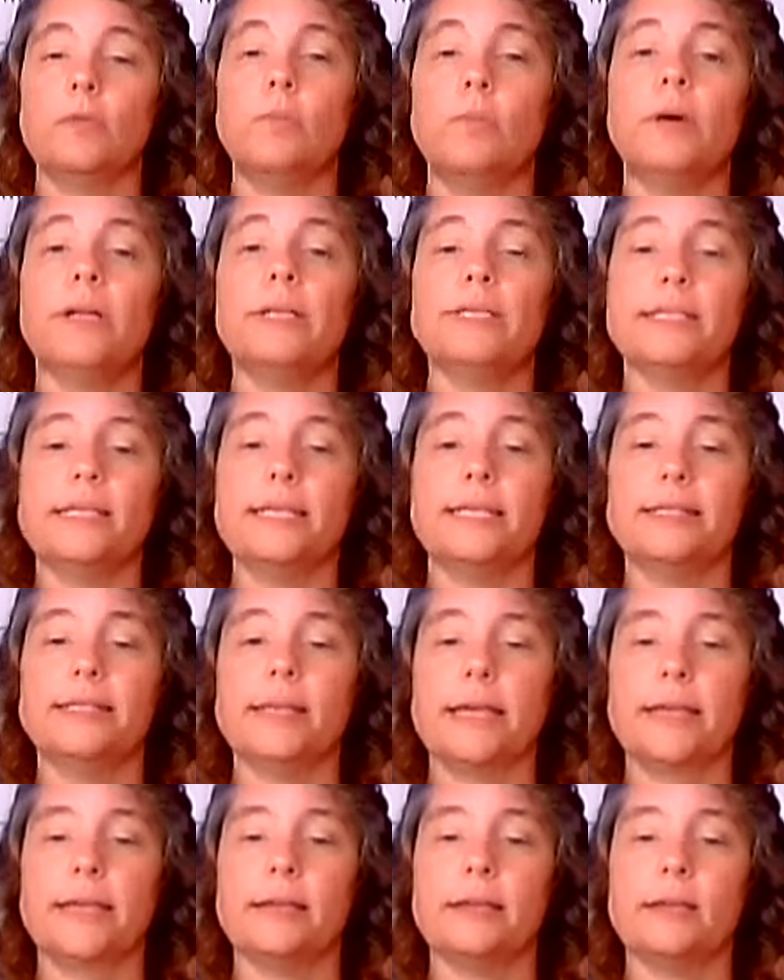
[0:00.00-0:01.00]
What is the
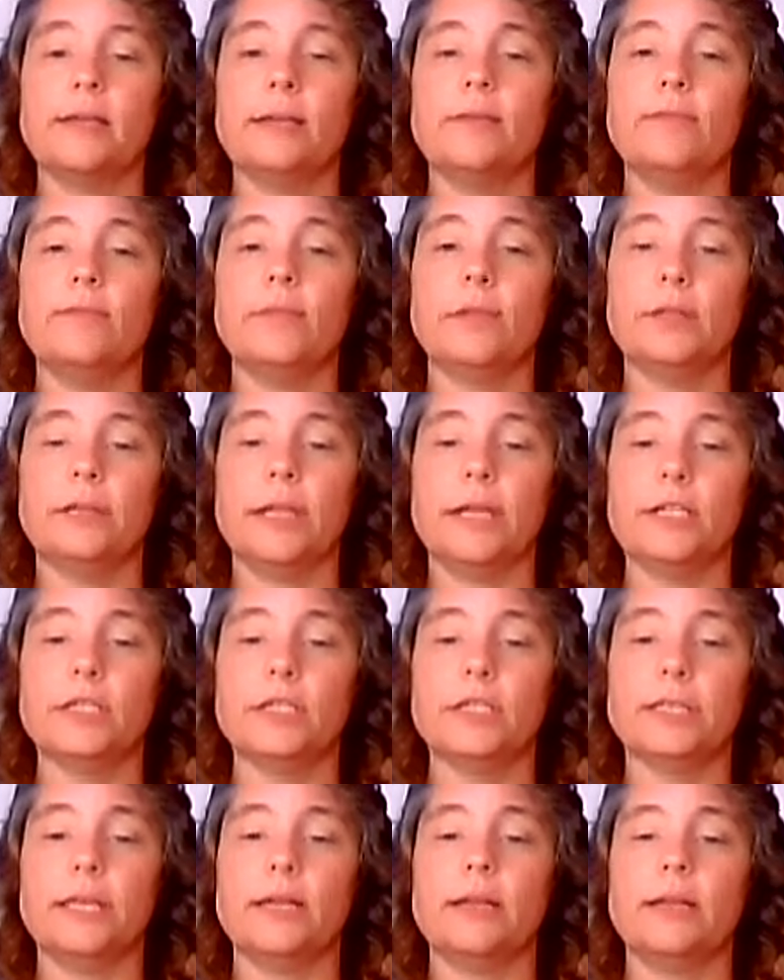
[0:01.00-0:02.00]
executive, the
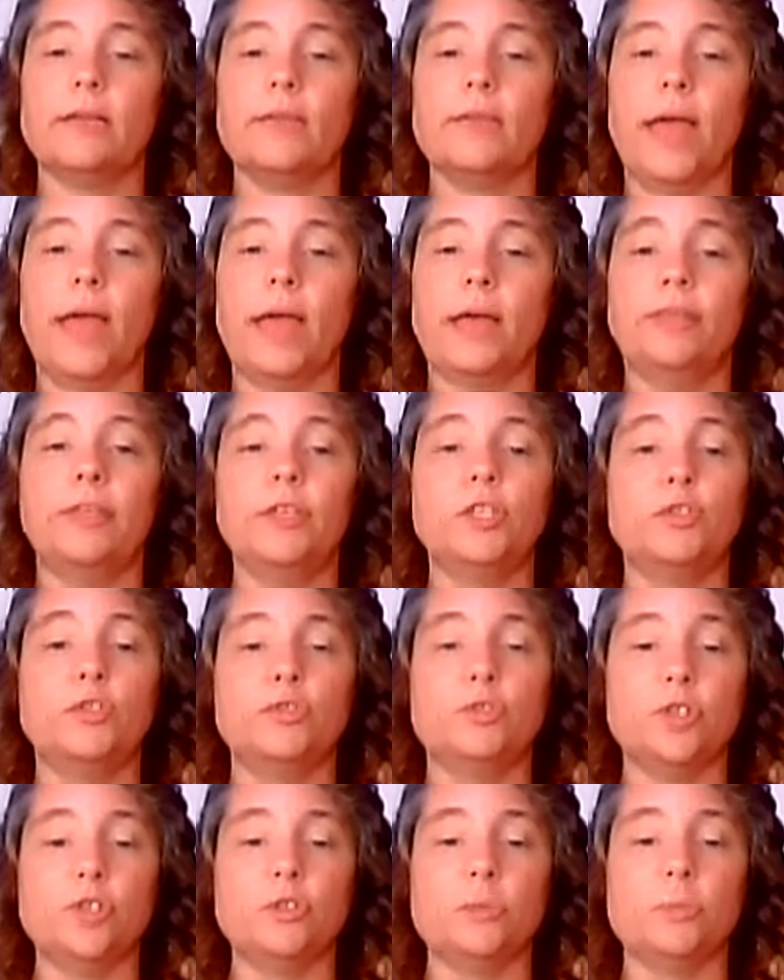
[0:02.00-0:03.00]
legislative, and the
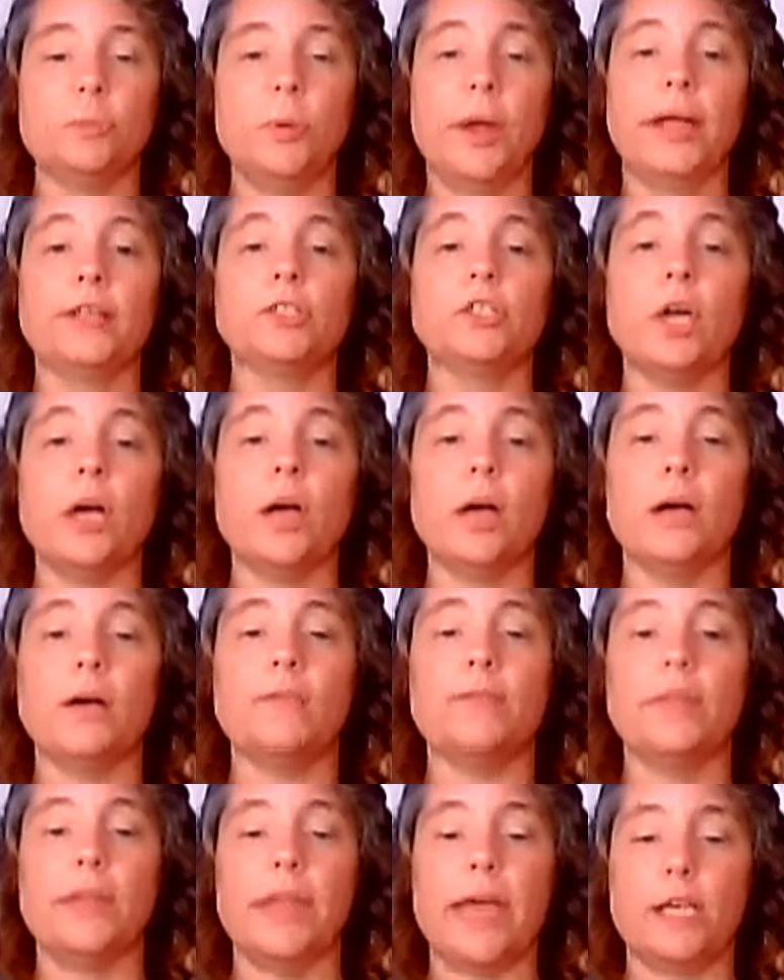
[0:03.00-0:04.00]
judicial branch
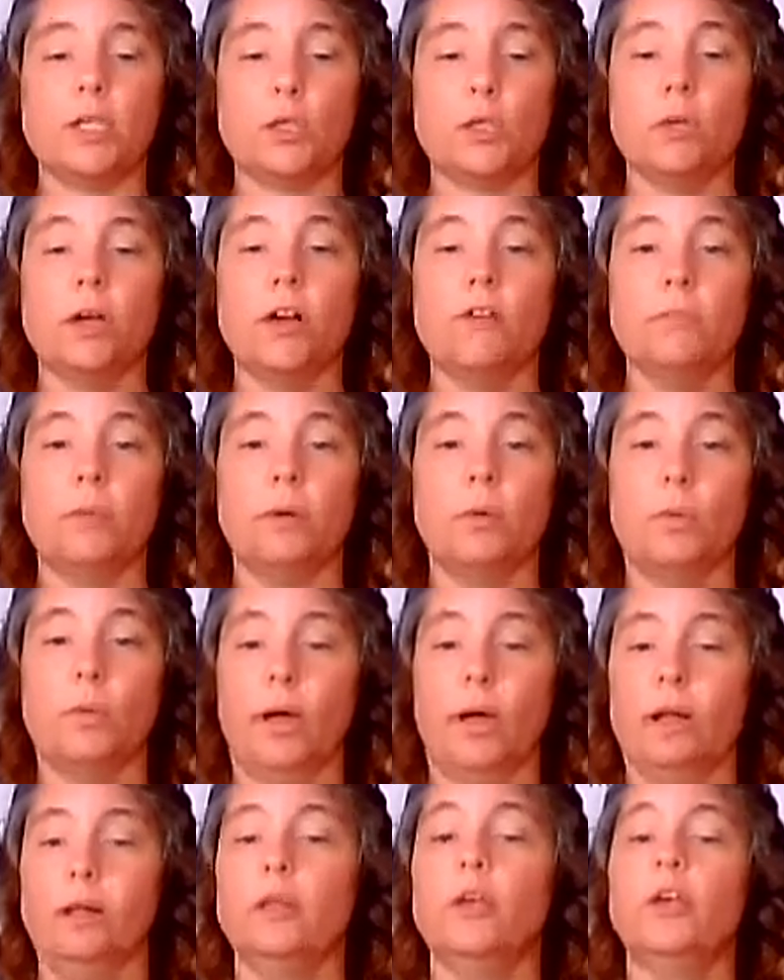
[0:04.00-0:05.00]
of the national government?
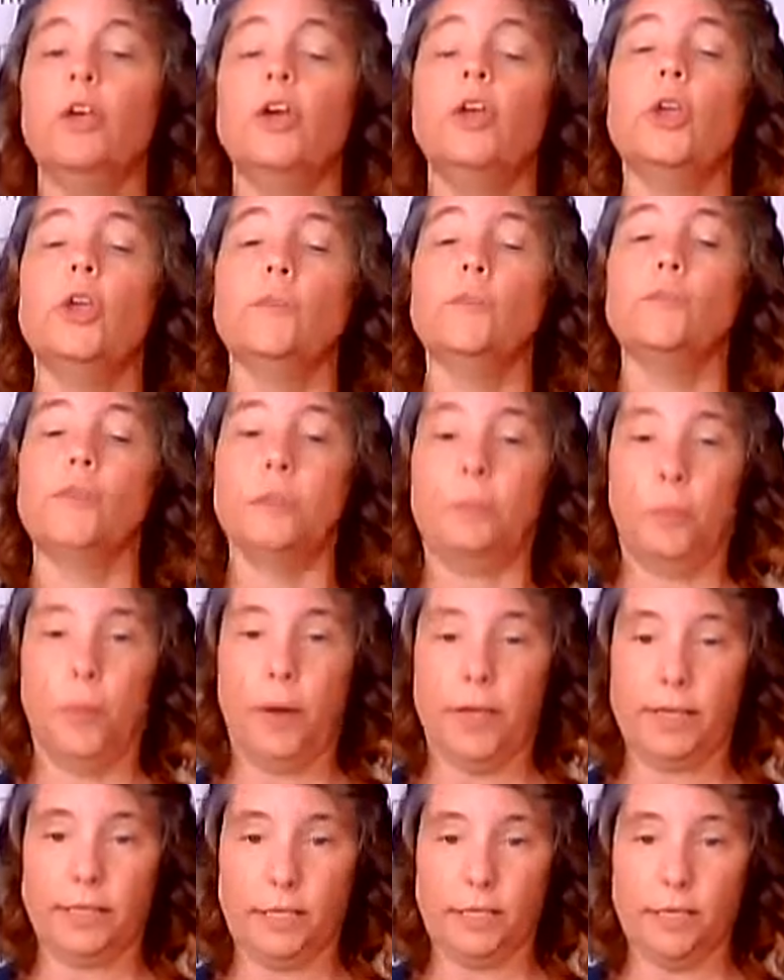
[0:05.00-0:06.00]
Well, you have the
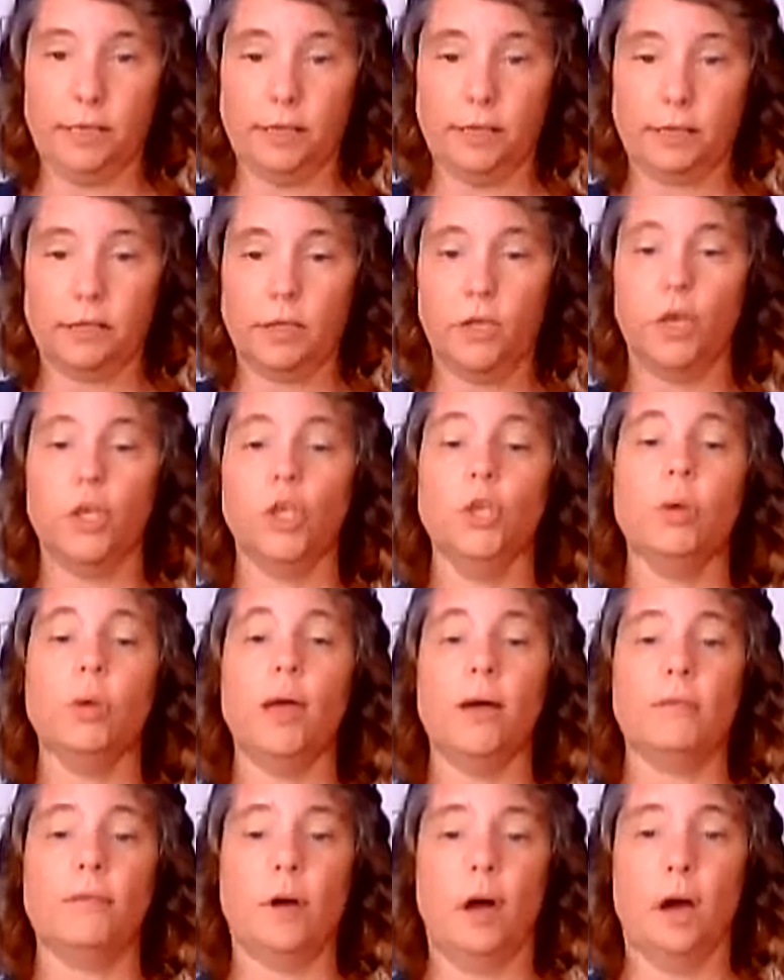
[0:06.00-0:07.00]
president, you
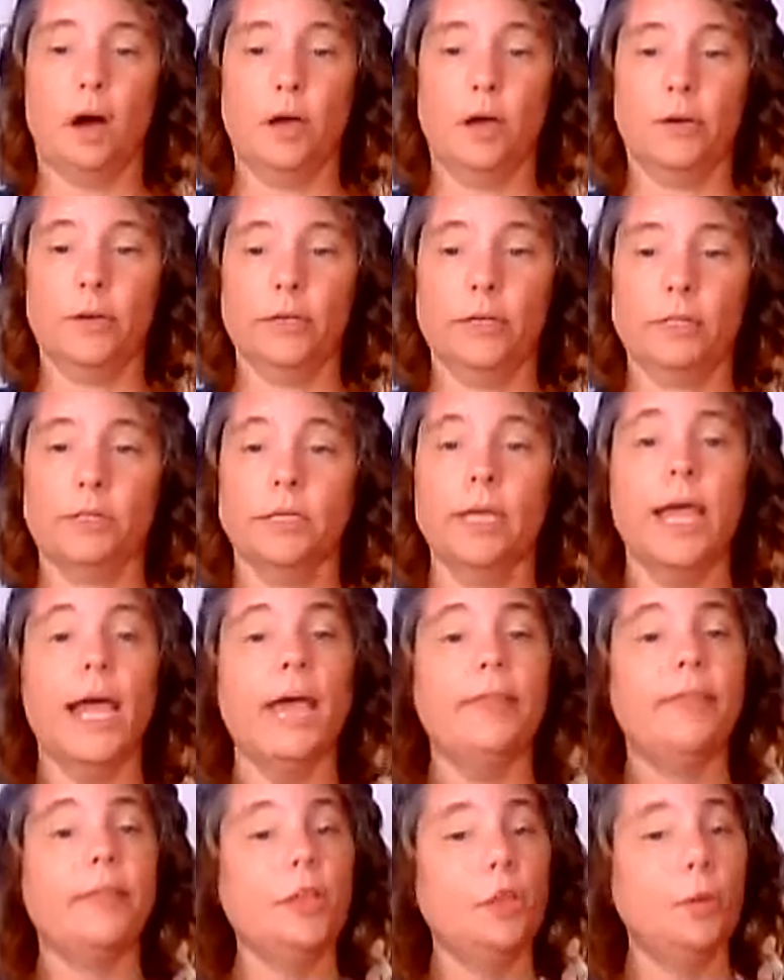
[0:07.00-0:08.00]
have Congress,
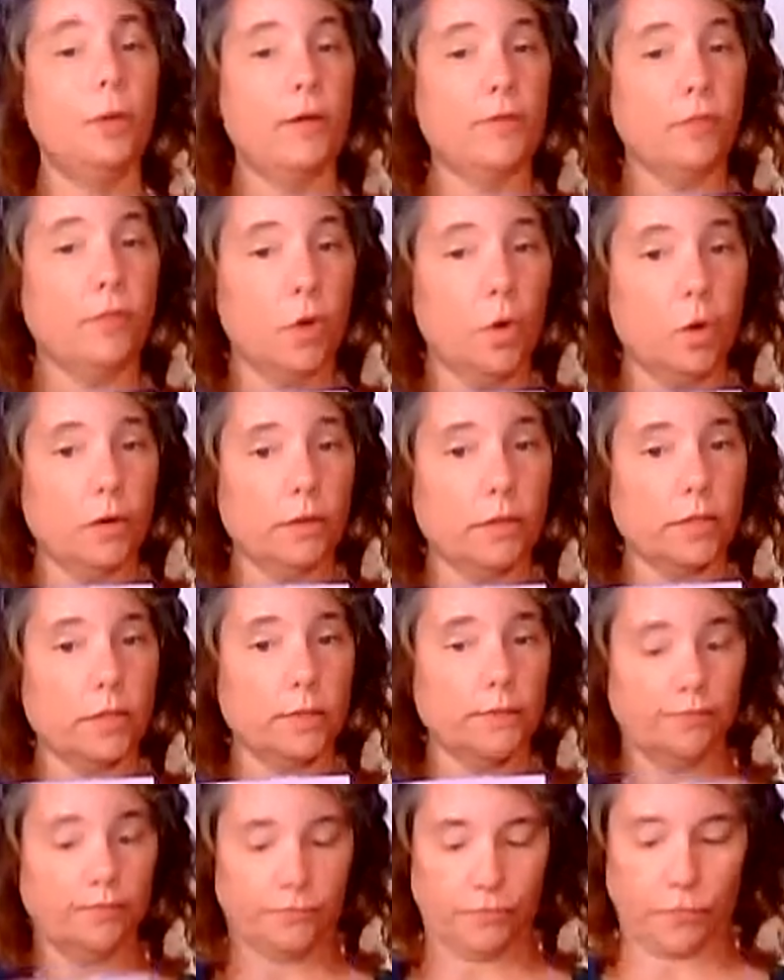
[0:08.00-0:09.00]
and then you have the courts,
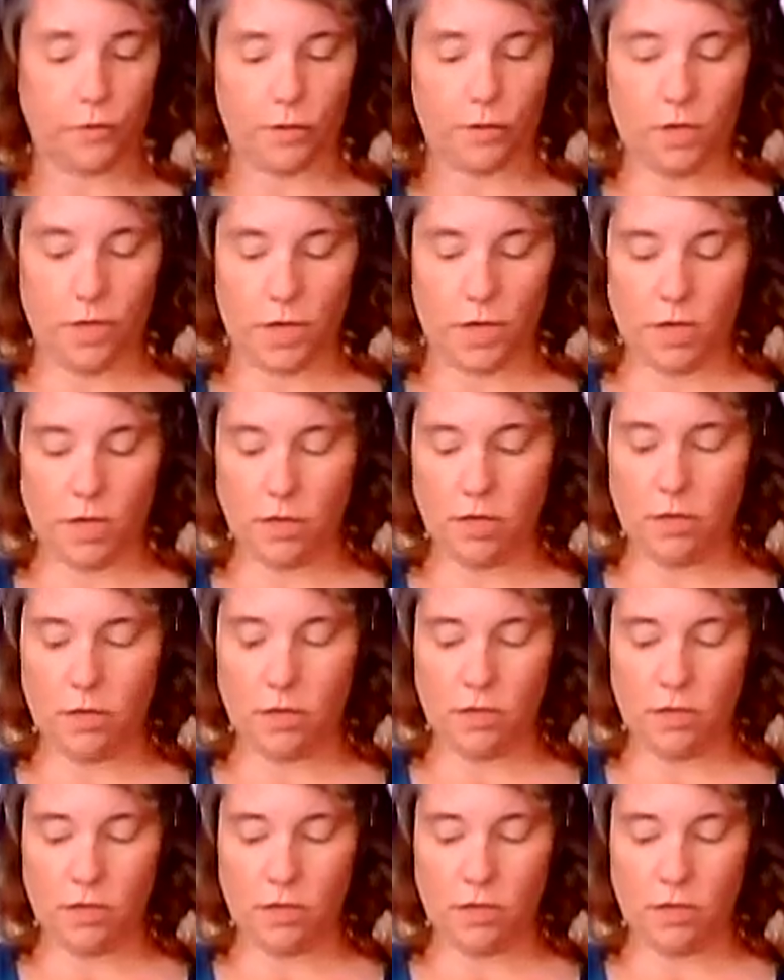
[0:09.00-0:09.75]
okay?